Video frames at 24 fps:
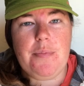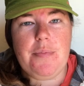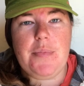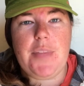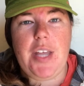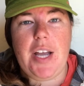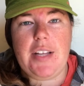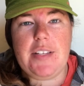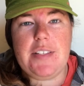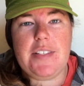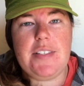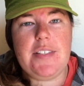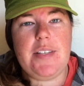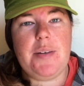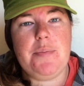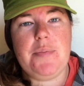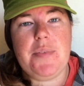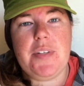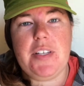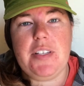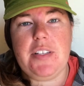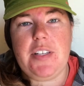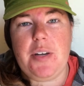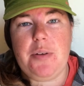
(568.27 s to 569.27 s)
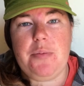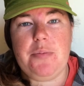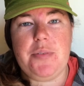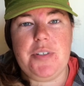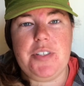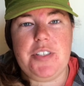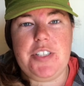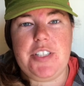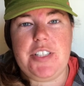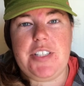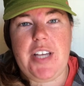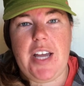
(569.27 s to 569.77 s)
that's something that
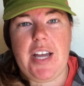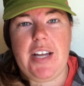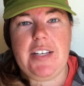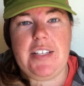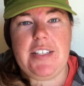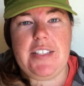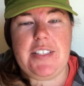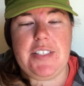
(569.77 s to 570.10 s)
we just had to